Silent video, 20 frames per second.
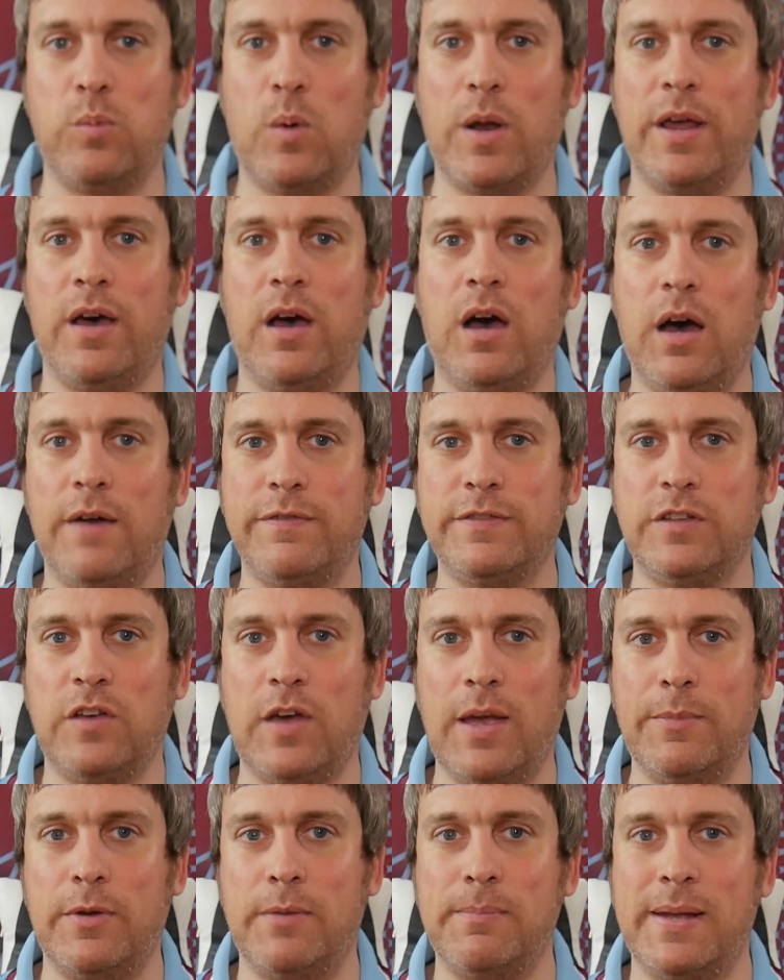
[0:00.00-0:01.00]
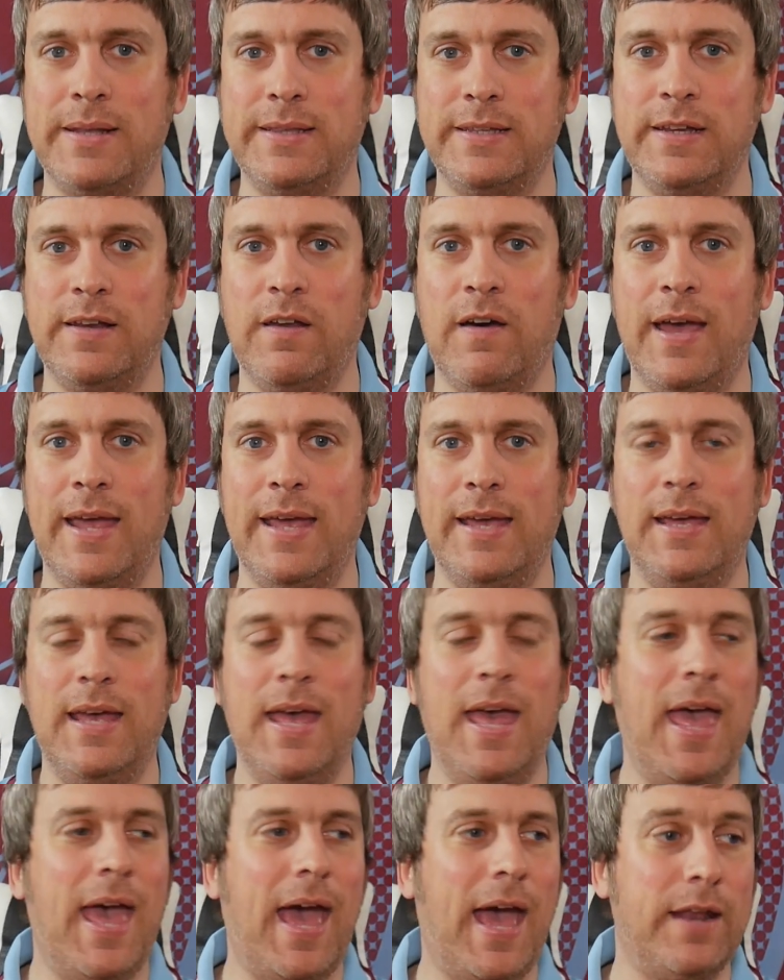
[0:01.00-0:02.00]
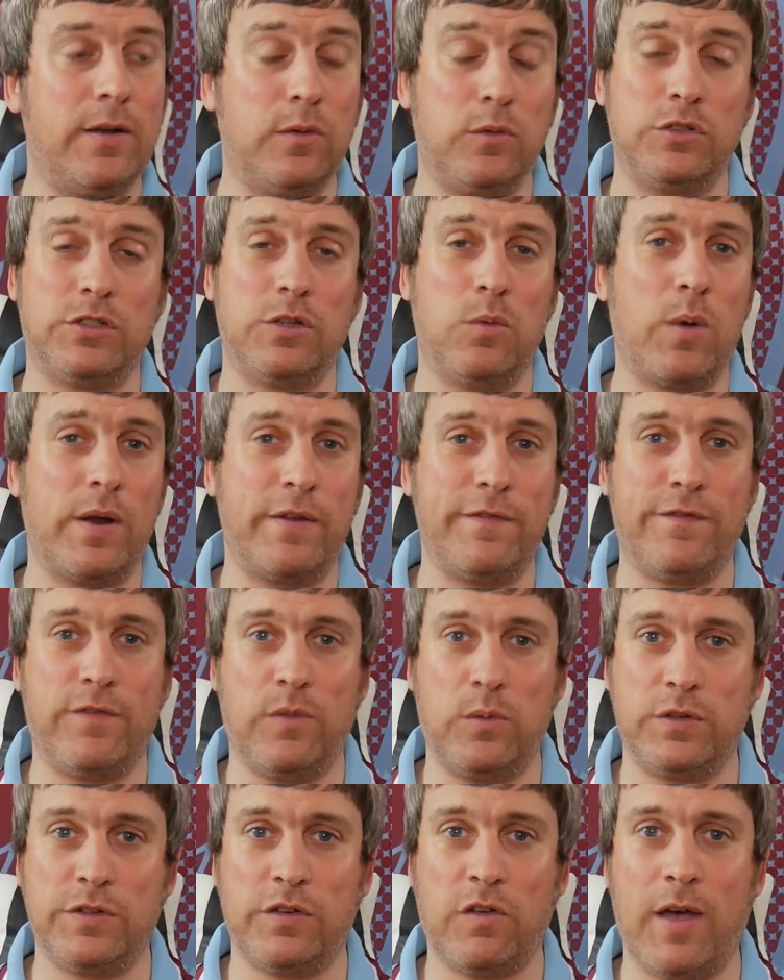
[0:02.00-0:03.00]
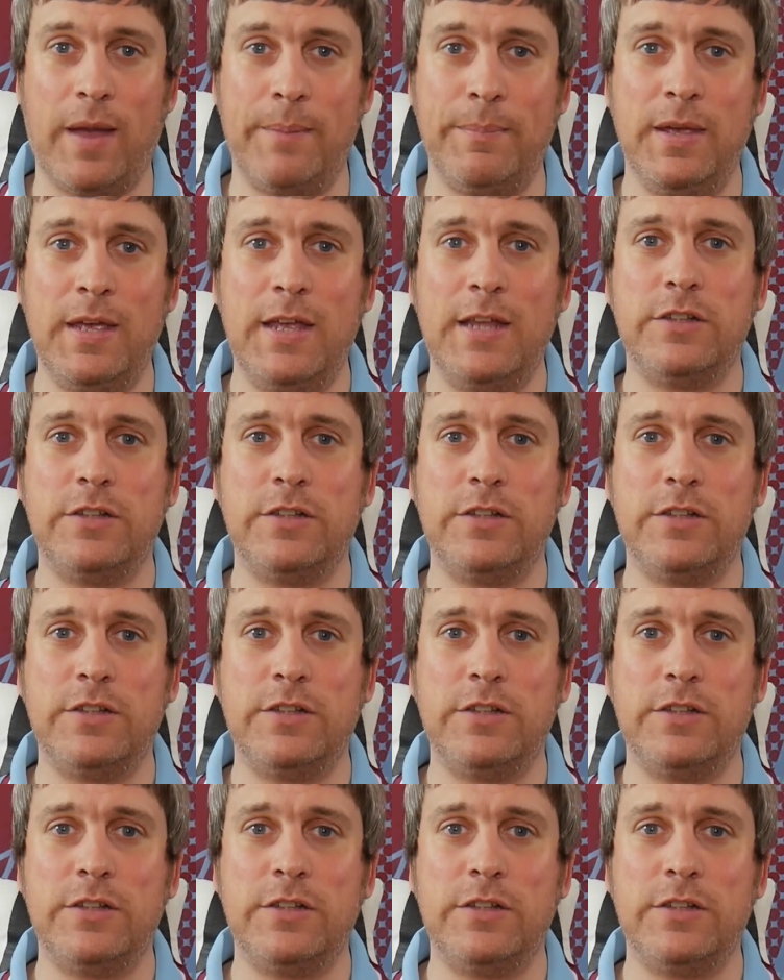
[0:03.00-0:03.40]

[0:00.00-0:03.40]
one at half time on Monday night and also one at full time,